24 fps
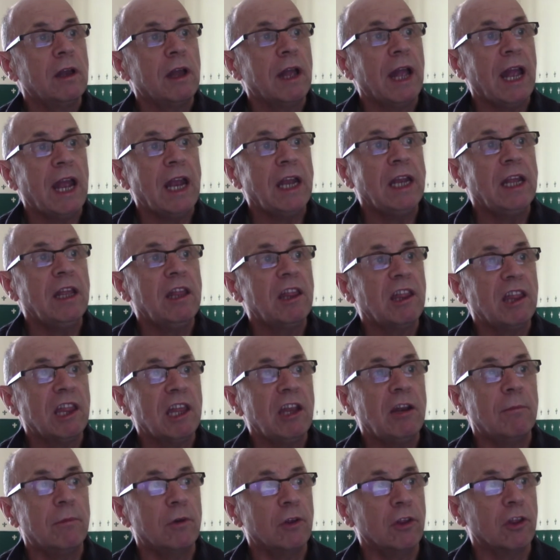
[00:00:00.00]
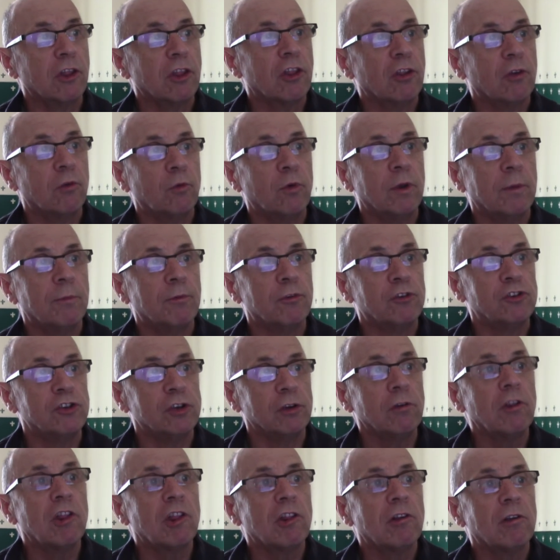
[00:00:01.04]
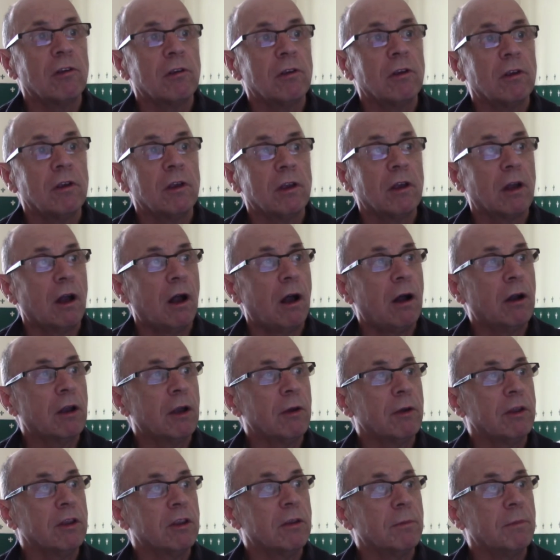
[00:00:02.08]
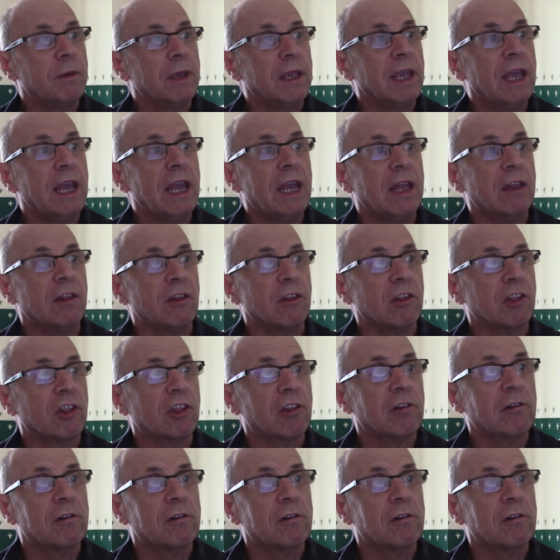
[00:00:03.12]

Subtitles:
any cinnamons that we produce are going to be hens.